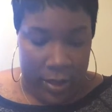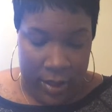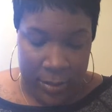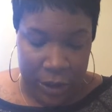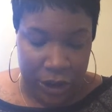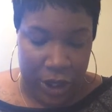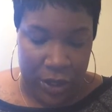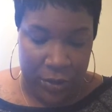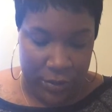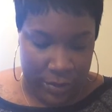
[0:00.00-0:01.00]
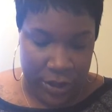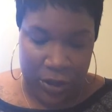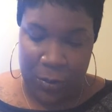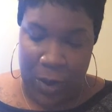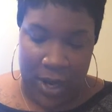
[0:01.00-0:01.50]
I'm going to show you the
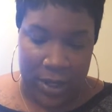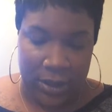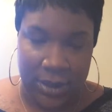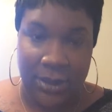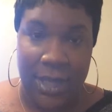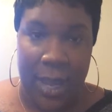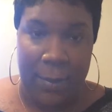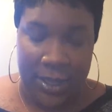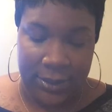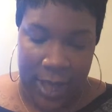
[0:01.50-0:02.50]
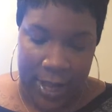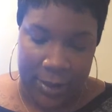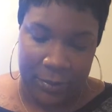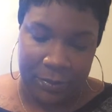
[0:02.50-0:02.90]
two products side by side.